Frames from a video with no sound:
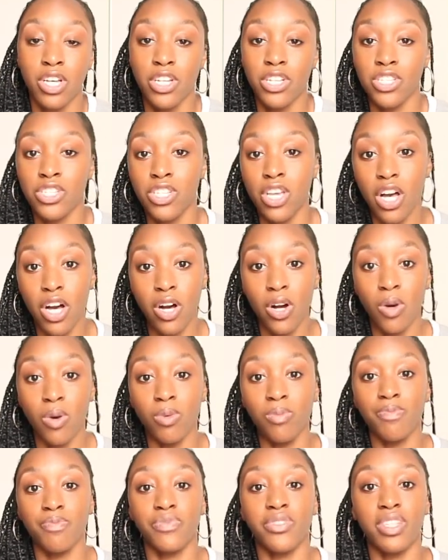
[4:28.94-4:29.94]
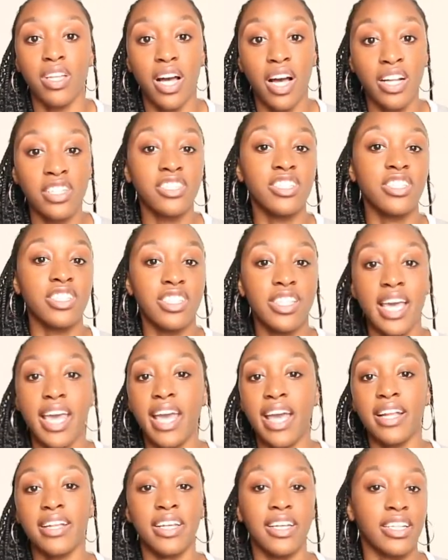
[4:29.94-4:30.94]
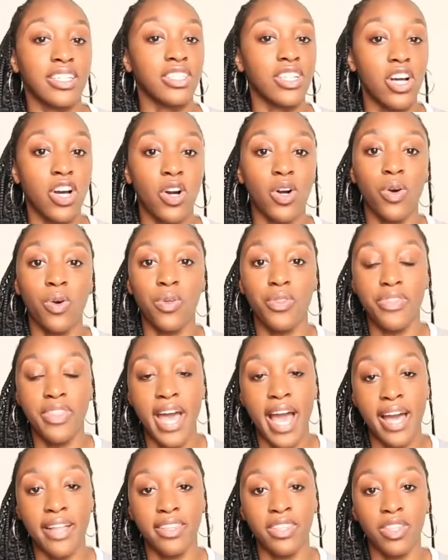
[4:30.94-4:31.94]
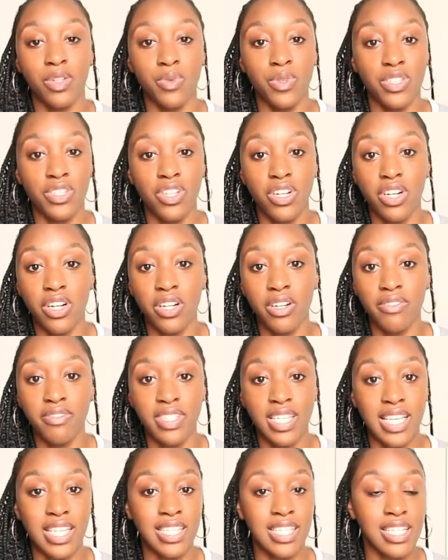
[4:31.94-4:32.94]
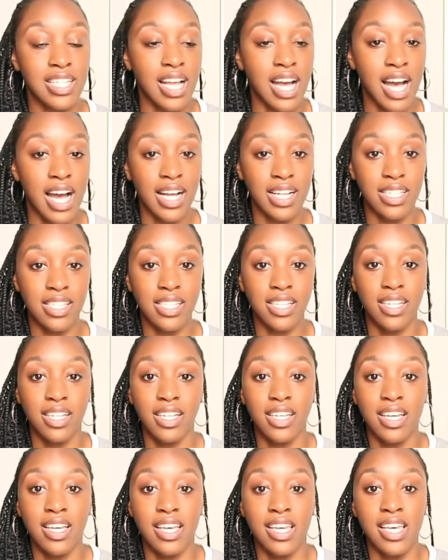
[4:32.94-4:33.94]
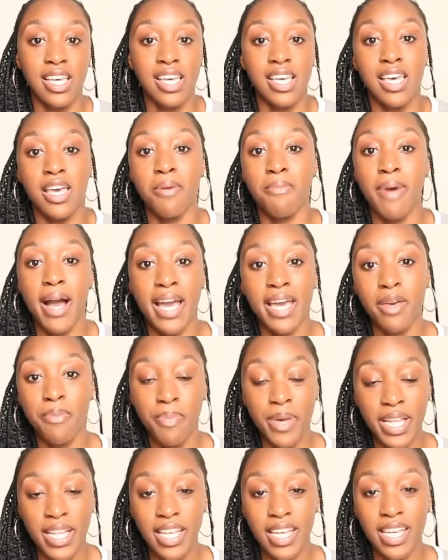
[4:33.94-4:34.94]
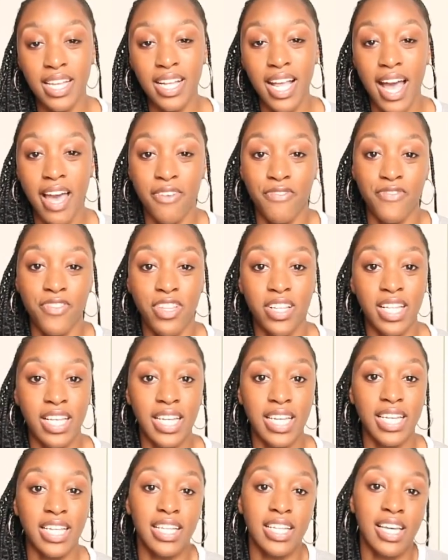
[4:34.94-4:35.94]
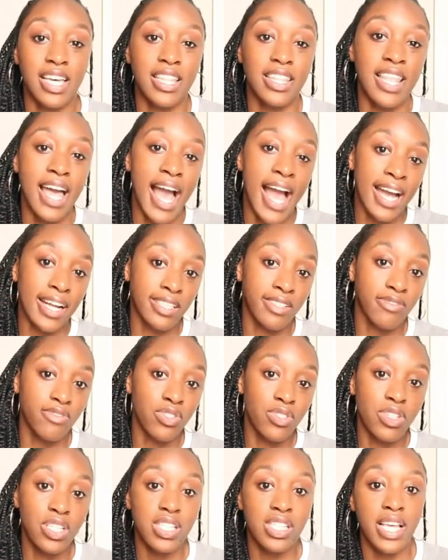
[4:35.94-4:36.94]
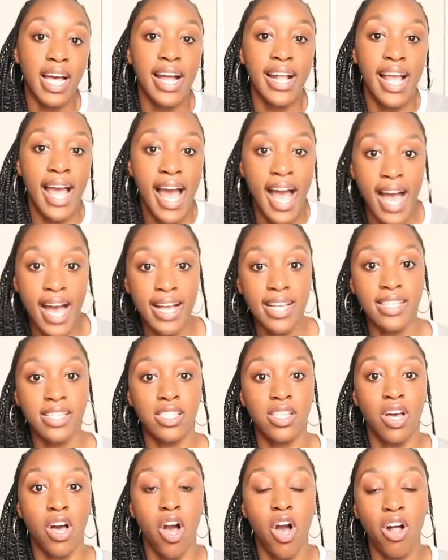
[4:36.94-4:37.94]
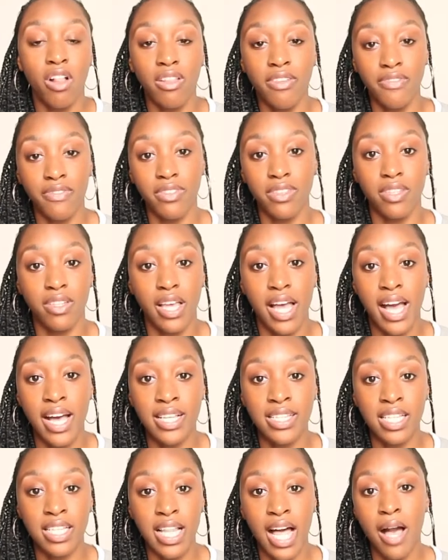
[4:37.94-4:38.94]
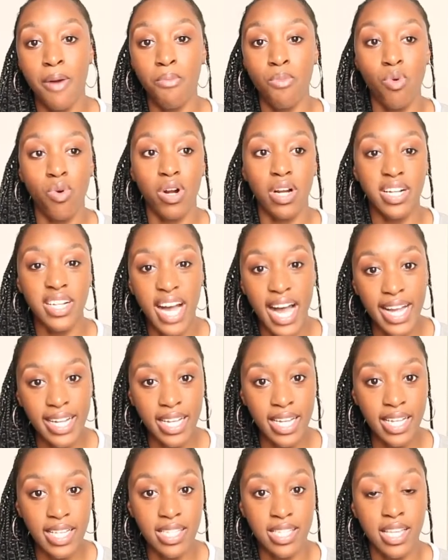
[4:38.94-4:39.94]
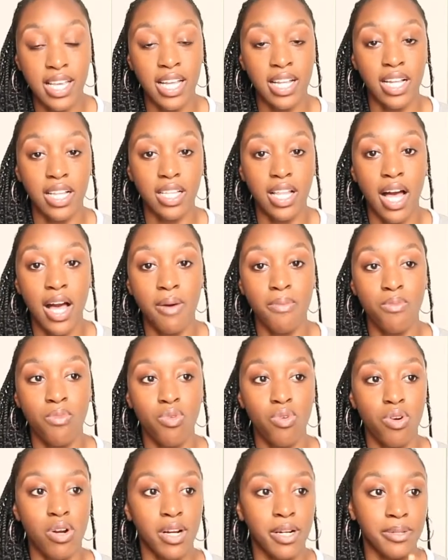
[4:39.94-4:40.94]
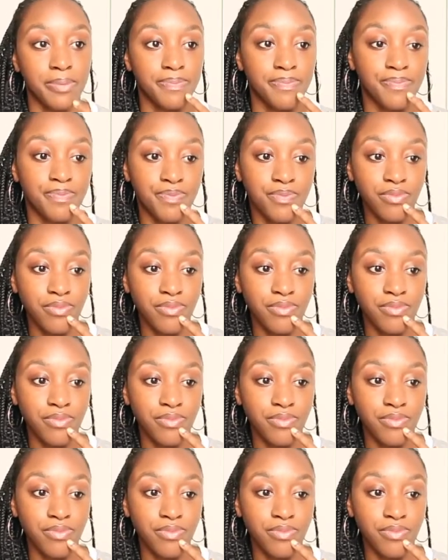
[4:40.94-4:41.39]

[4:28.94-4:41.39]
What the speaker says: So understand and know that the reserves is not, in my opinion, I feel like the active duty side has a lot more guidance and a lot more.